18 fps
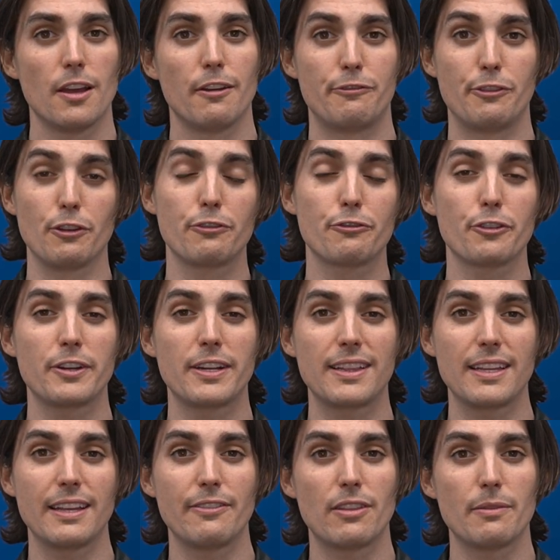feel free to
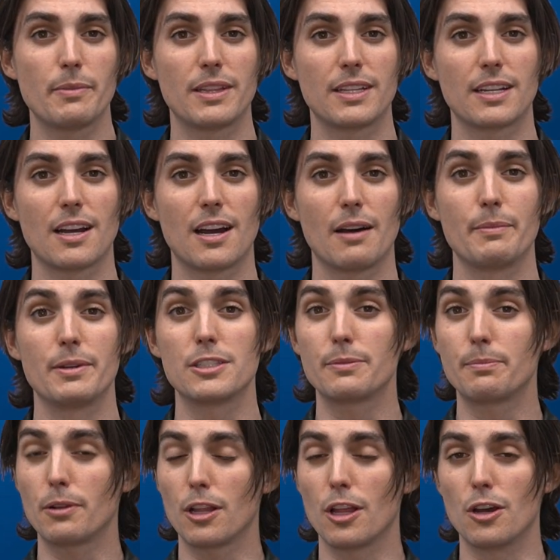leave them in the
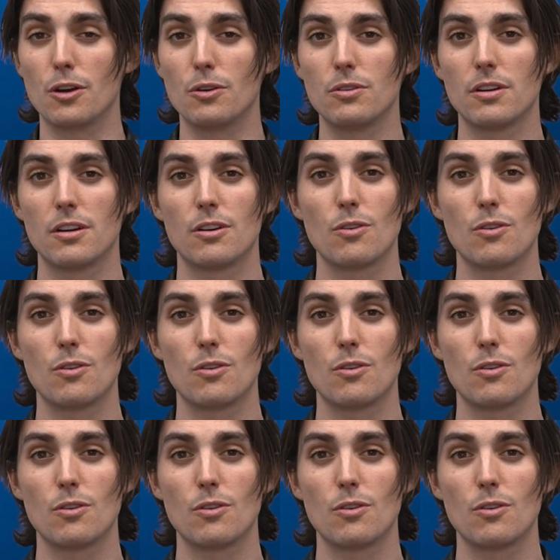comments below,